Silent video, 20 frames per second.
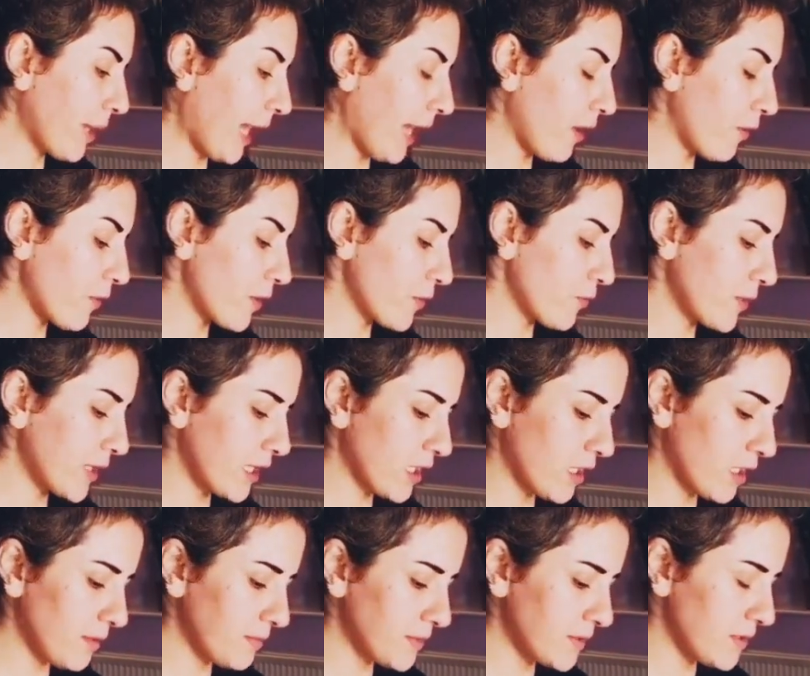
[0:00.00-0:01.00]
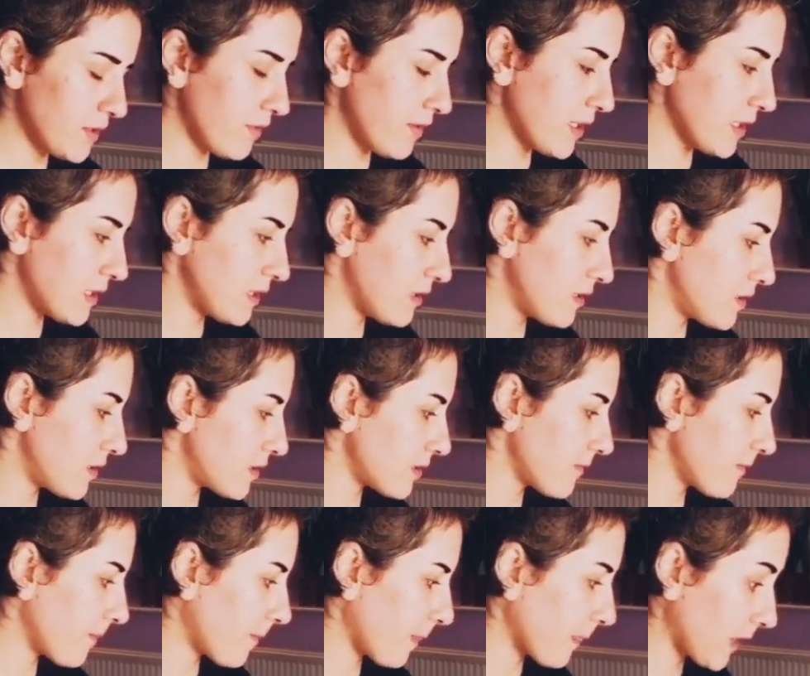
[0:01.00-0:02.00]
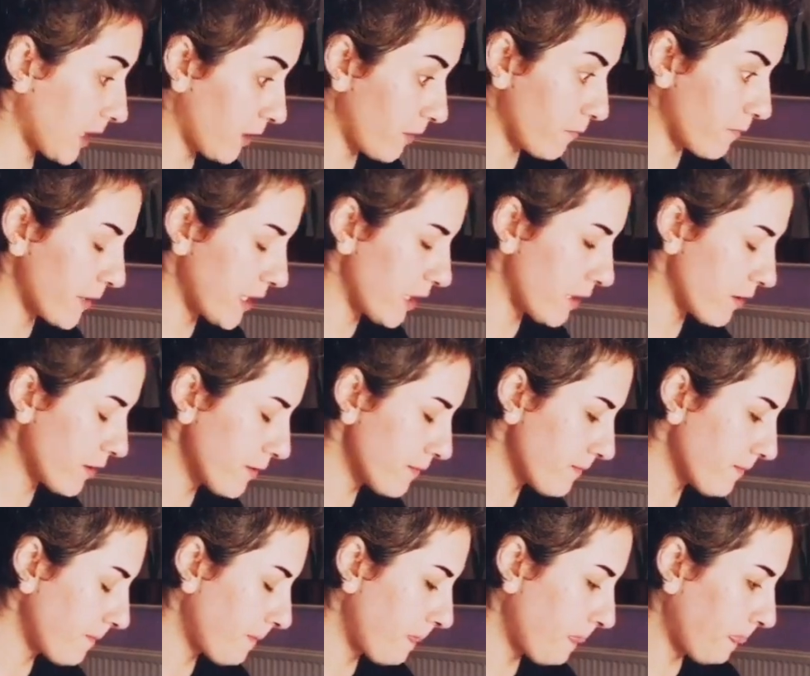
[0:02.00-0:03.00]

power when it comes to this career.